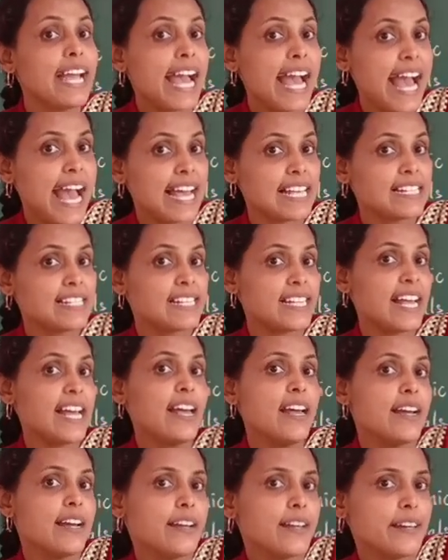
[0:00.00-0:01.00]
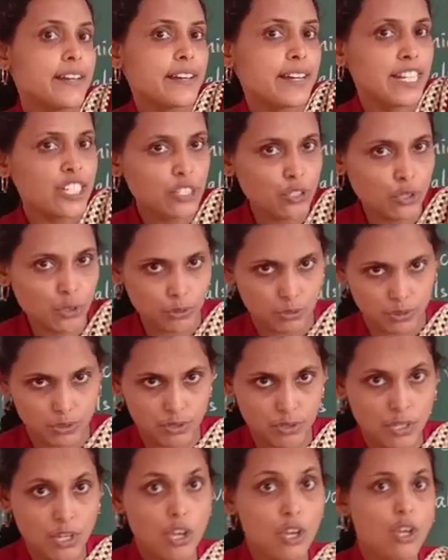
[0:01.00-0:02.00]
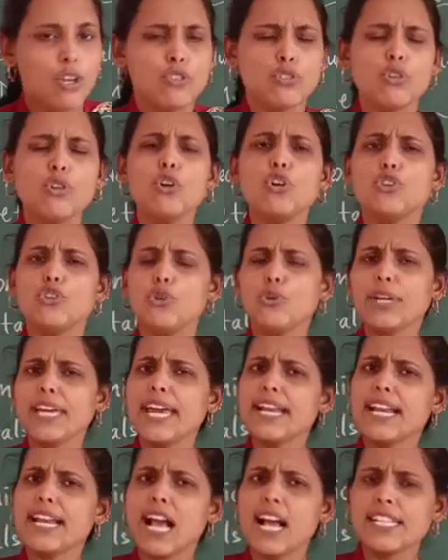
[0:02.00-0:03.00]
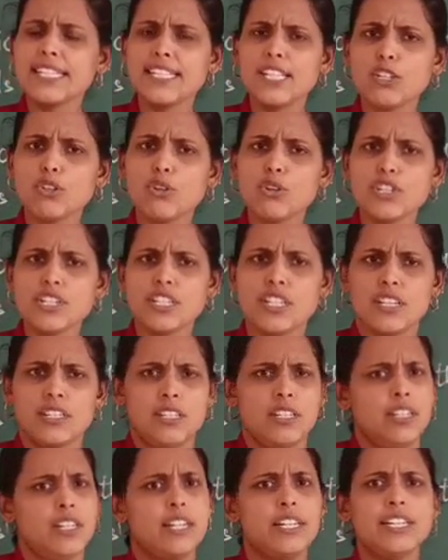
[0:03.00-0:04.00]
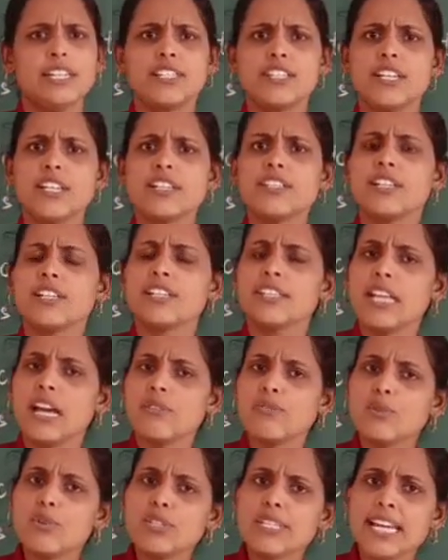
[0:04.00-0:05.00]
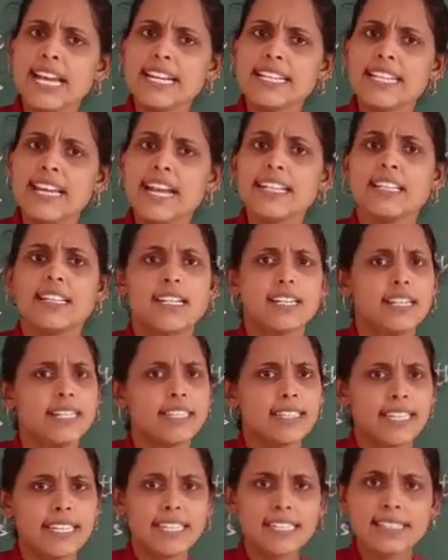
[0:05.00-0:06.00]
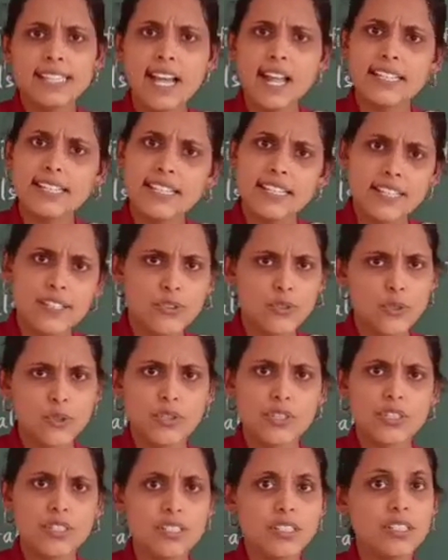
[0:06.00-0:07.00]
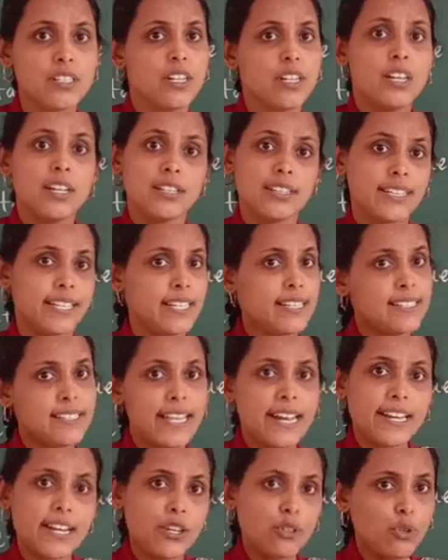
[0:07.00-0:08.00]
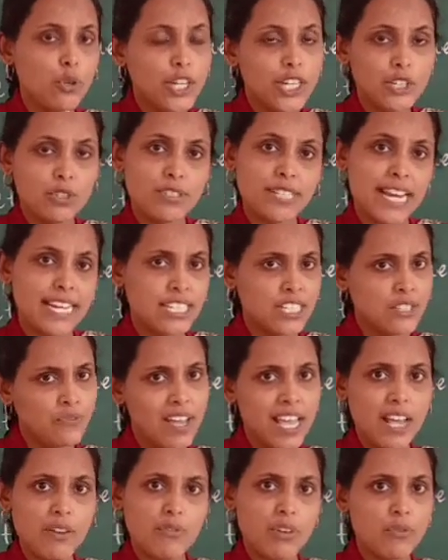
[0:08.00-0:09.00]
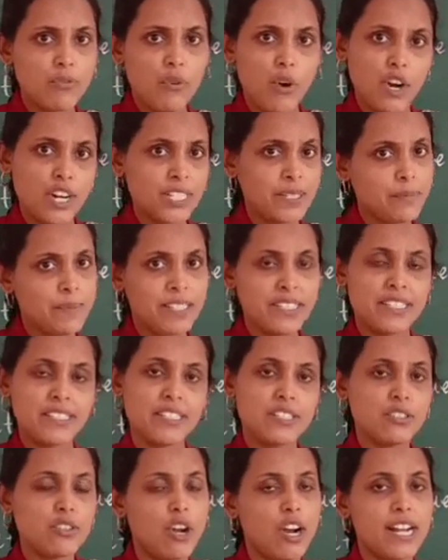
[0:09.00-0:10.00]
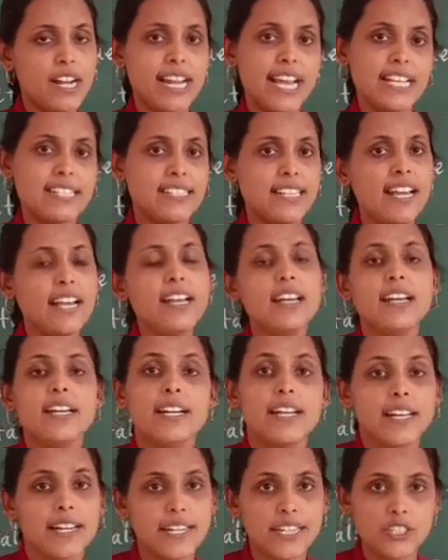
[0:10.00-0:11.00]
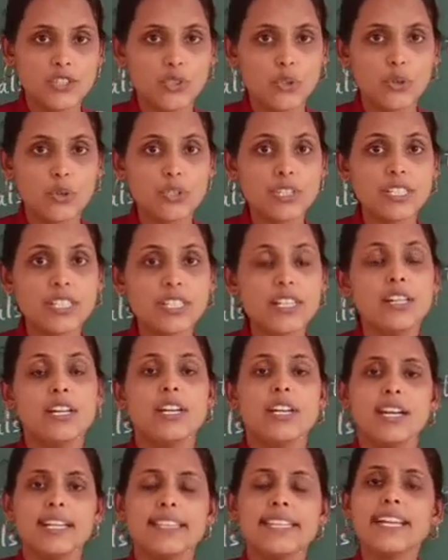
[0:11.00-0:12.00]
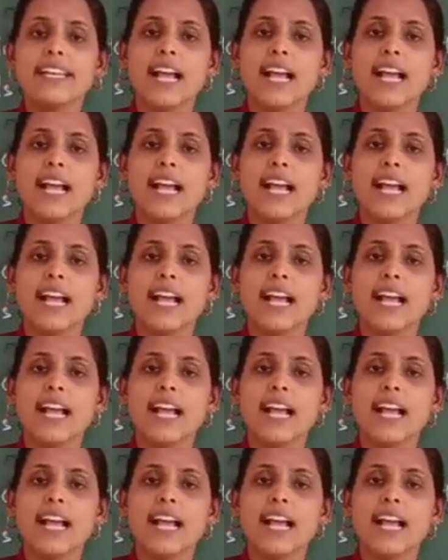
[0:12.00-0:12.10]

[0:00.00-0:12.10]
as a resource. So you can ask the question, just now you said that things are the resources, things that are going to satisfy our wants, means this is called called as a resource. Then